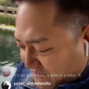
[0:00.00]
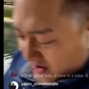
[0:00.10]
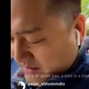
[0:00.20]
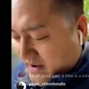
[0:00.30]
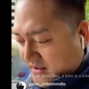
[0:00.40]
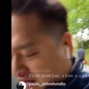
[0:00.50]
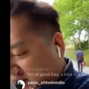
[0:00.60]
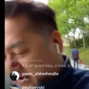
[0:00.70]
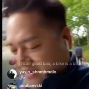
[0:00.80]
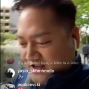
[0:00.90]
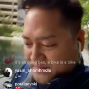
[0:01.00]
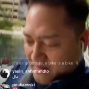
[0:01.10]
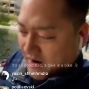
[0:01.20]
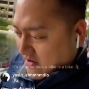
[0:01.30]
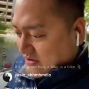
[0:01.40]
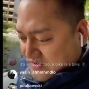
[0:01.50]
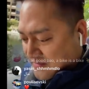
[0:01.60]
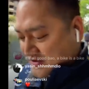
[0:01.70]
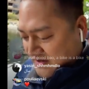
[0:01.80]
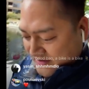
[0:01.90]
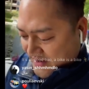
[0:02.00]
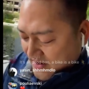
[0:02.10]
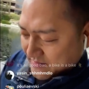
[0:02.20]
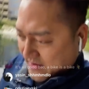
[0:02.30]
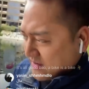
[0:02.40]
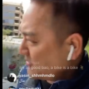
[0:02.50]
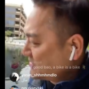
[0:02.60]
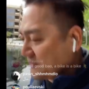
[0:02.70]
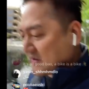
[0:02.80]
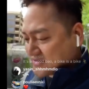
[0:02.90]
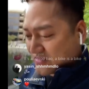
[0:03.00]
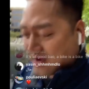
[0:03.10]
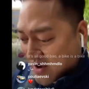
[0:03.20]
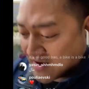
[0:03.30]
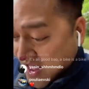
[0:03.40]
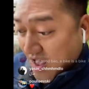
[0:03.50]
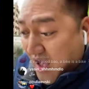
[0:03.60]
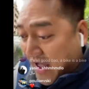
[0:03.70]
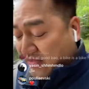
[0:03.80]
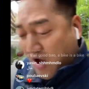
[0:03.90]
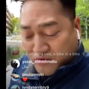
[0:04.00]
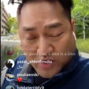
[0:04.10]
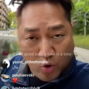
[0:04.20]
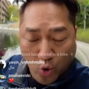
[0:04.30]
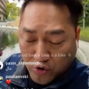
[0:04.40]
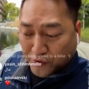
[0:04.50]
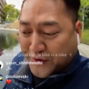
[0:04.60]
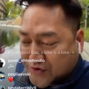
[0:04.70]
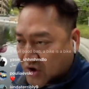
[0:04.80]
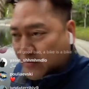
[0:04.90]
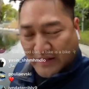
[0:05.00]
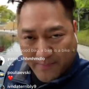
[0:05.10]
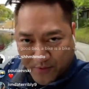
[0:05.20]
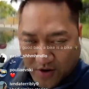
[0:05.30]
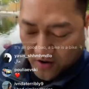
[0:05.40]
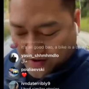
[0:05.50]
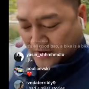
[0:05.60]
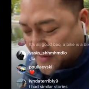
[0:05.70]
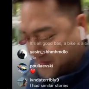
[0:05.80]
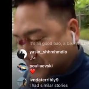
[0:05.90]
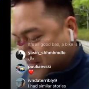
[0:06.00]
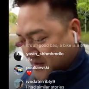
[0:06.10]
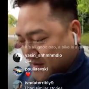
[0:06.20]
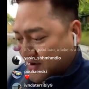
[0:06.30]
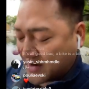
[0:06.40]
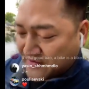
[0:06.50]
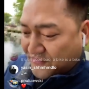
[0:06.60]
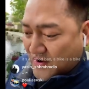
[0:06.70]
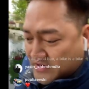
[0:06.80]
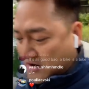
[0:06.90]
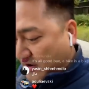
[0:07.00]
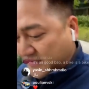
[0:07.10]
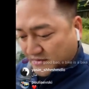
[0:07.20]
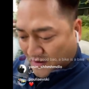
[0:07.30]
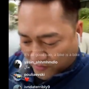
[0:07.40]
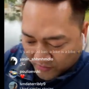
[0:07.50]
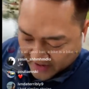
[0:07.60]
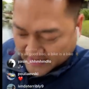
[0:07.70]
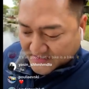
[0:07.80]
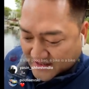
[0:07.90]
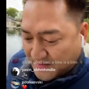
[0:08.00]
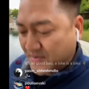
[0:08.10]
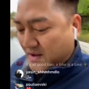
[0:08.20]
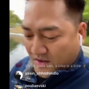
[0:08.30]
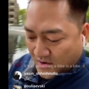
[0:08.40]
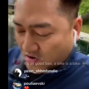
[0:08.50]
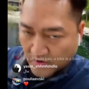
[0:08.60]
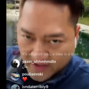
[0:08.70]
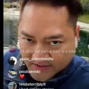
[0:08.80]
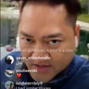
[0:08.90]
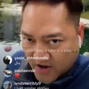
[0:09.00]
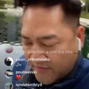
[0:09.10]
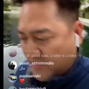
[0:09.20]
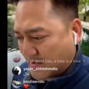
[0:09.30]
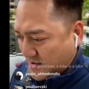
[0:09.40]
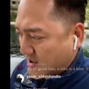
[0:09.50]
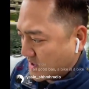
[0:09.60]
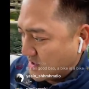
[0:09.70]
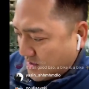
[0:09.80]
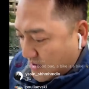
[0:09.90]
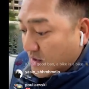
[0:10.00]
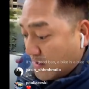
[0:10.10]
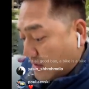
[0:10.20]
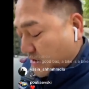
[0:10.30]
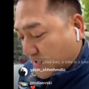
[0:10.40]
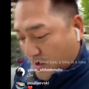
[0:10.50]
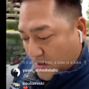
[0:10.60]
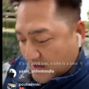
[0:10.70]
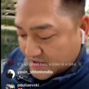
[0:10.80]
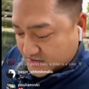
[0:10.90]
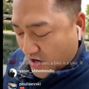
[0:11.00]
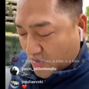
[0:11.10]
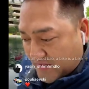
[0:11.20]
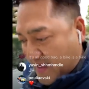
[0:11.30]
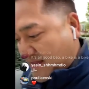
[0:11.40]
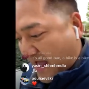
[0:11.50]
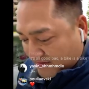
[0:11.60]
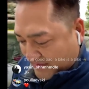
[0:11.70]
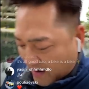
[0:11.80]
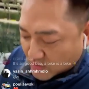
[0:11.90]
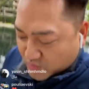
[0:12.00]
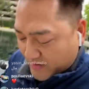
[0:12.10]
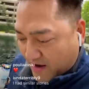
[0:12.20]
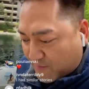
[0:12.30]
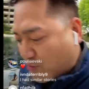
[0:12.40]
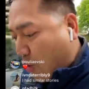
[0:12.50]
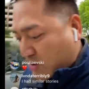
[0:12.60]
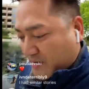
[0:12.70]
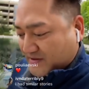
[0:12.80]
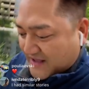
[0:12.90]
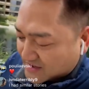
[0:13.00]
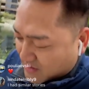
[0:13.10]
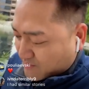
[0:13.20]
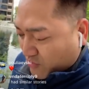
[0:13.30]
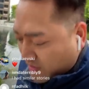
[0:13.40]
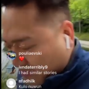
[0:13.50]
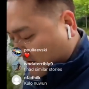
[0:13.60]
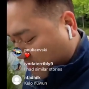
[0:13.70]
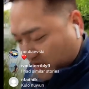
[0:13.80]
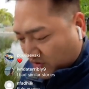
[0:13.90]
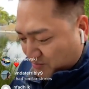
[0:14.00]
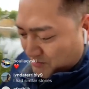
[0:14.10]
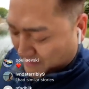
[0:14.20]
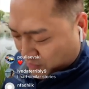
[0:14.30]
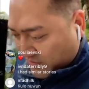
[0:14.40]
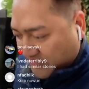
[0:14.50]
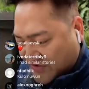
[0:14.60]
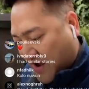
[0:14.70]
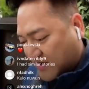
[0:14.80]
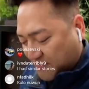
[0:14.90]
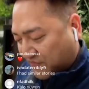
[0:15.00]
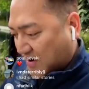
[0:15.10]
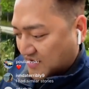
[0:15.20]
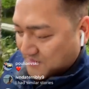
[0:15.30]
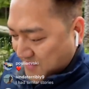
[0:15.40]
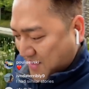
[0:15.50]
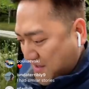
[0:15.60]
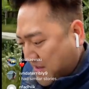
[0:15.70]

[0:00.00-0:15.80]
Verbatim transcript: making fun of me because I am like kiss me I'm Irish or some shit like that. And I'm like, what the fuck's going on? I thought it was a cool green shirt with leprechaun on it. I didn't fucking know anything about race and all that stuff. You know? So then that that was when I woke up and said, that's my priority. My priority my priority is not gonna fucking